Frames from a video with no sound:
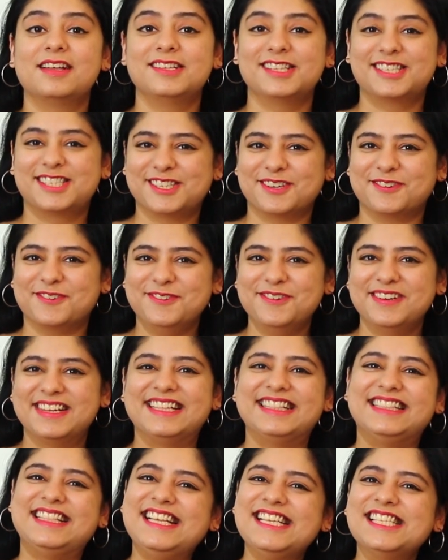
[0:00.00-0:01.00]
So,
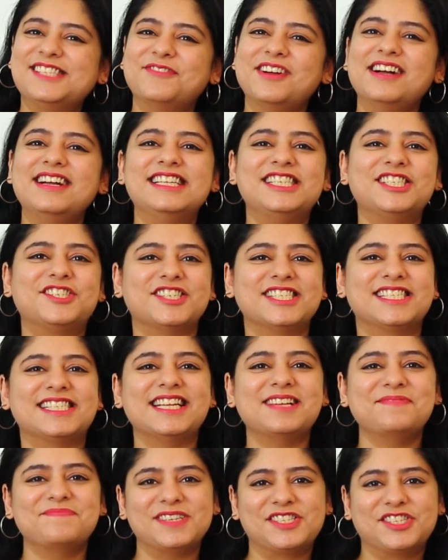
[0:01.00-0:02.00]
these were
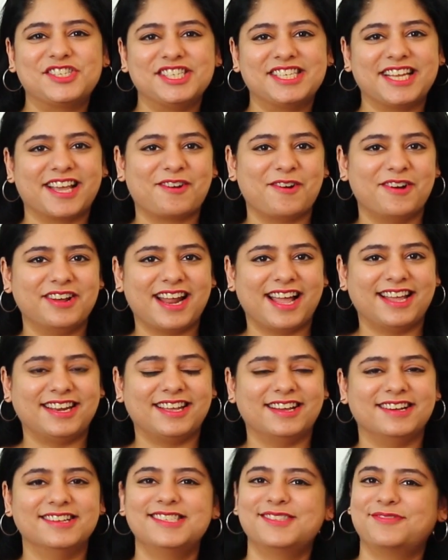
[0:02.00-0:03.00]
interesting picture decor
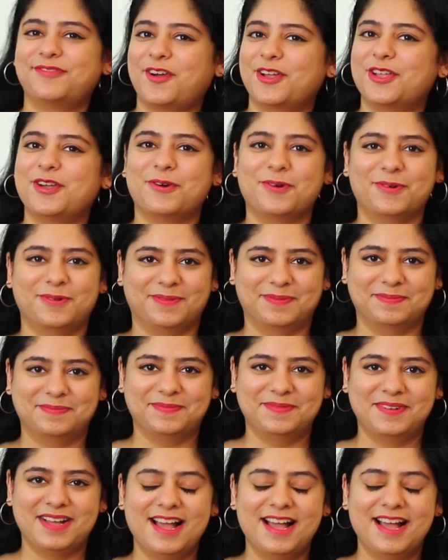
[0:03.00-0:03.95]
ideas for your home.